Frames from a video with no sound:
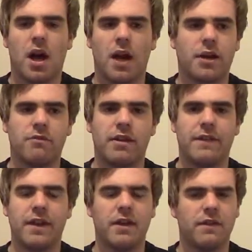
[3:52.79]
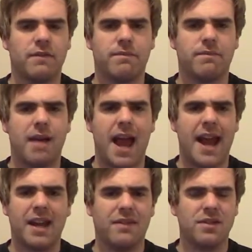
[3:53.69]
I couldn't really think of
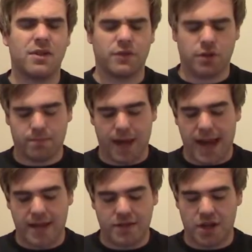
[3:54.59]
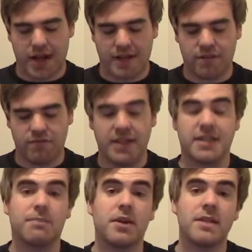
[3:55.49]
any others off the top of my head, so that didn't really
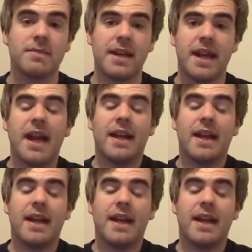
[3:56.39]
surprise me.